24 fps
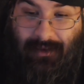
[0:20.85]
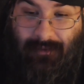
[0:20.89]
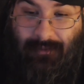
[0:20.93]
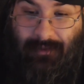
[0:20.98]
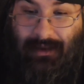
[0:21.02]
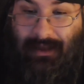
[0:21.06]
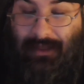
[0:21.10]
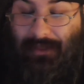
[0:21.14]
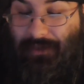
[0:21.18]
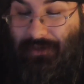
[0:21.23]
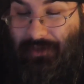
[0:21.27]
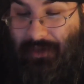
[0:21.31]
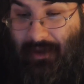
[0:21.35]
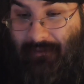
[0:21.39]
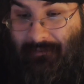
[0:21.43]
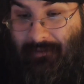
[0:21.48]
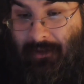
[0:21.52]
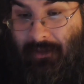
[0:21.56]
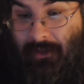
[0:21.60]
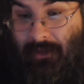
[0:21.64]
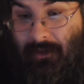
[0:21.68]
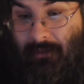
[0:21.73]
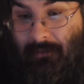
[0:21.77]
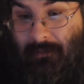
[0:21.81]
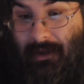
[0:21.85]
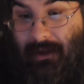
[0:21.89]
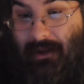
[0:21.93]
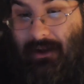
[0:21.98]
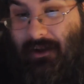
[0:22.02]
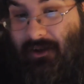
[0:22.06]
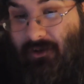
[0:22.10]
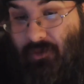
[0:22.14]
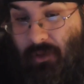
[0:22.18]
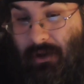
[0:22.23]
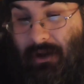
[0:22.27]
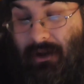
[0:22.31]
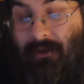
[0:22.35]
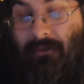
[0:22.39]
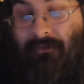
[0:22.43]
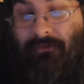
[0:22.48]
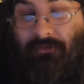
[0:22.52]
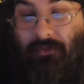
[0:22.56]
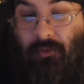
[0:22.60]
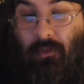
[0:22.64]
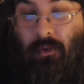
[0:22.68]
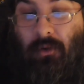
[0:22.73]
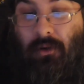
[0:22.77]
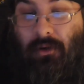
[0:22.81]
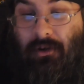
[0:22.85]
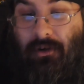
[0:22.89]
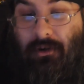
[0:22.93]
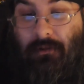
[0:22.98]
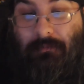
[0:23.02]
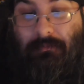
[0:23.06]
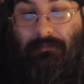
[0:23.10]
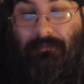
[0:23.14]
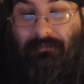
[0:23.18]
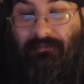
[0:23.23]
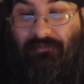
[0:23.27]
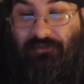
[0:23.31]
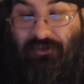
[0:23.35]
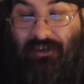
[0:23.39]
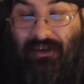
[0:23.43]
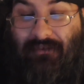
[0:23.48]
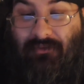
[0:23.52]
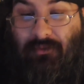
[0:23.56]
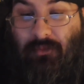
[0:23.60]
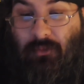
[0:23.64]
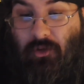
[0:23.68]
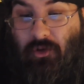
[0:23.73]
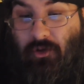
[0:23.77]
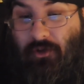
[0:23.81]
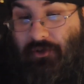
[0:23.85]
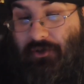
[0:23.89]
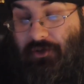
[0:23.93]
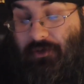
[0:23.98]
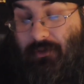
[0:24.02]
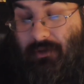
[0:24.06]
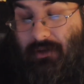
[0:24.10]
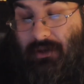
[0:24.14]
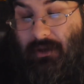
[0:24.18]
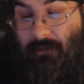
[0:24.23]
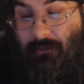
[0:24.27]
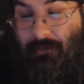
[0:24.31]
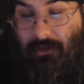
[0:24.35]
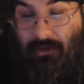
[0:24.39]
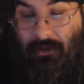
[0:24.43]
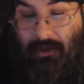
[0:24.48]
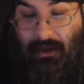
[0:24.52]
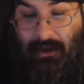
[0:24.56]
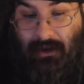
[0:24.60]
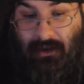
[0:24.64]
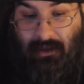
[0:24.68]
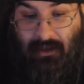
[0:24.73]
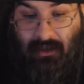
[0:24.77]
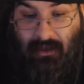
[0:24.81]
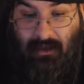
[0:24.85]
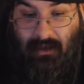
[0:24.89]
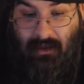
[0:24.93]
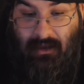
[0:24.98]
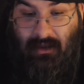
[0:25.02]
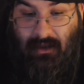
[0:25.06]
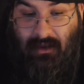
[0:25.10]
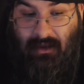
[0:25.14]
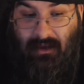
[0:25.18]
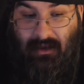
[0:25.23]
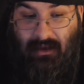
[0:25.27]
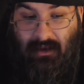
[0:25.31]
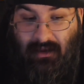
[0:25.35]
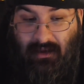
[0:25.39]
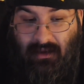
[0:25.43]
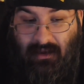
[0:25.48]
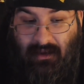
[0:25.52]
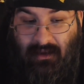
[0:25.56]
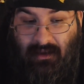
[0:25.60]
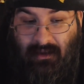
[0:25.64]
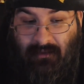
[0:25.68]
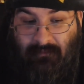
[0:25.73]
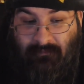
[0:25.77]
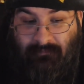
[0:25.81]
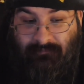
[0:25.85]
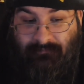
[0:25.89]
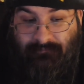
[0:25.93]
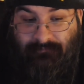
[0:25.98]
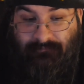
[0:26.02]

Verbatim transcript: We got seven of them. I kind of waited for several more to accumulate, uh,